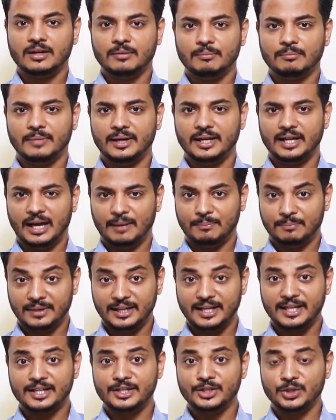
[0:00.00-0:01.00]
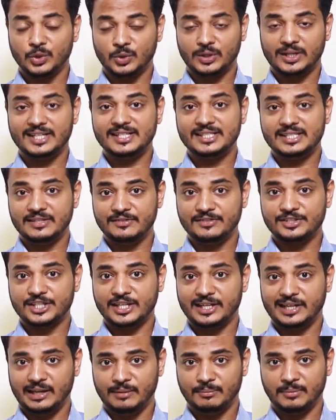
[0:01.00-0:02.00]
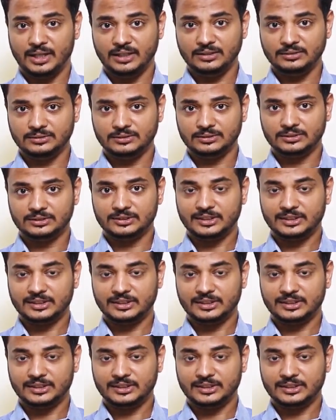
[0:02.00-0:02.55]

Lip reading: By applying Euclid's division lemma,